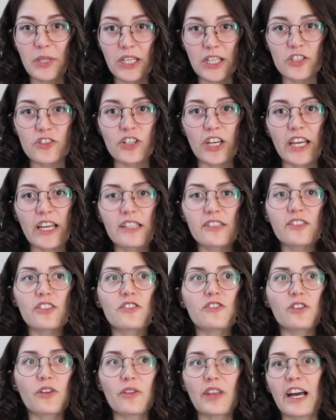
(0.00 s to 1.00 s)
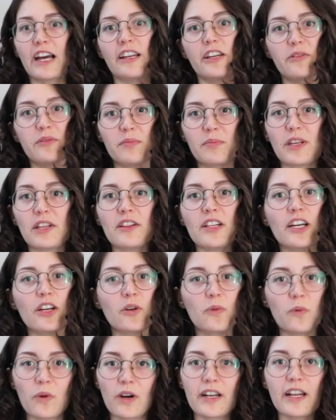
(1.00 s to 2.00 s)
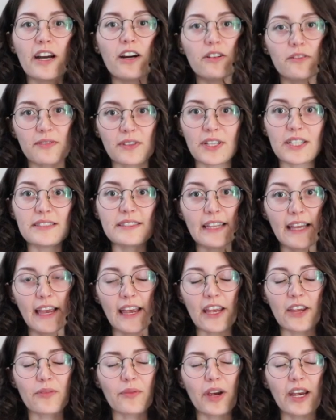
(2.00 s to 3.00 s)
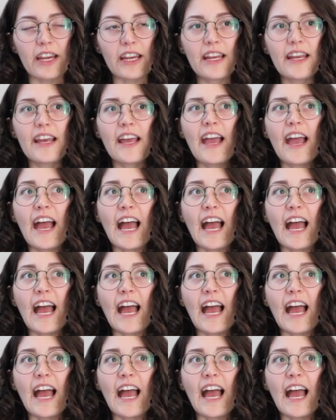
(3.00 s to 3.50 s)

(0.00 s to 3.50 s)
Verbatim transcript: PJs so that it would be like one outfit a day, right?